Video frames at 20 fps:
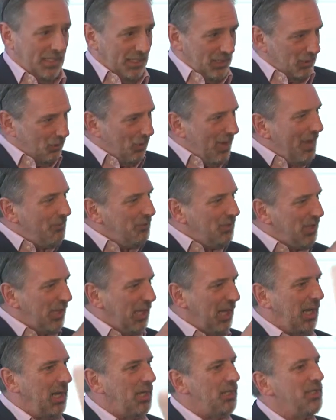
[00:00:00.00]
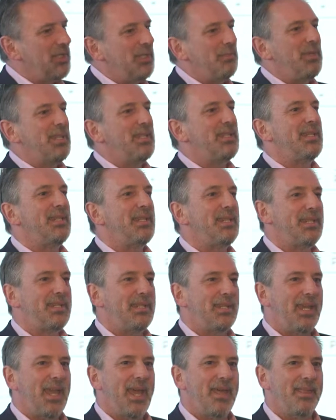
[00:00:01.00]
So we're having to cluster businesses
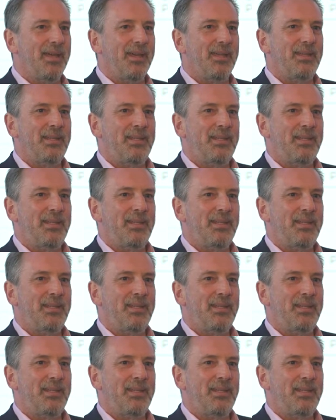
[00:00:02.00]
together.